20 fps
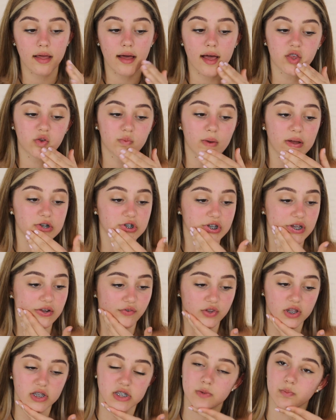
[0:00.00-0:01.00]
especially
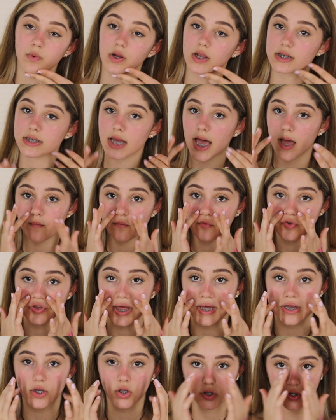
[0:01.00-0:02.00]
for the springtime, for
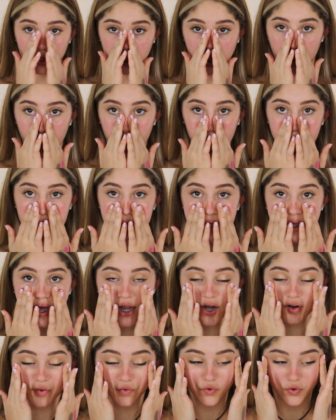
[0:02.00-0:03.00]
that glowy
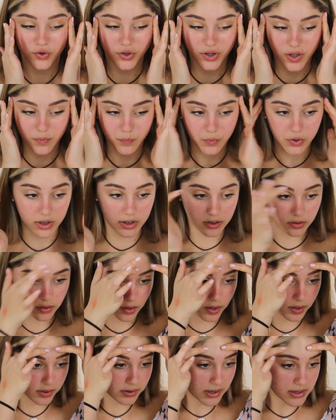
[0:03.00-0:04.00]
kind of really pretty
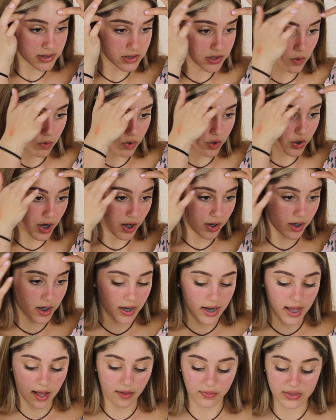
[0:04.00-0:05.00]
look that's going around right
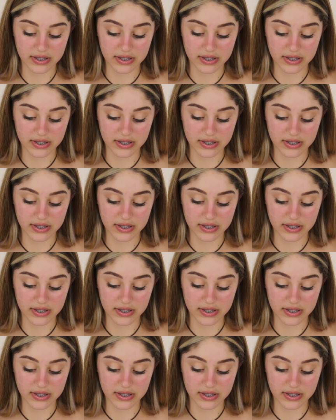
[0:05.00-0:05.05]
now.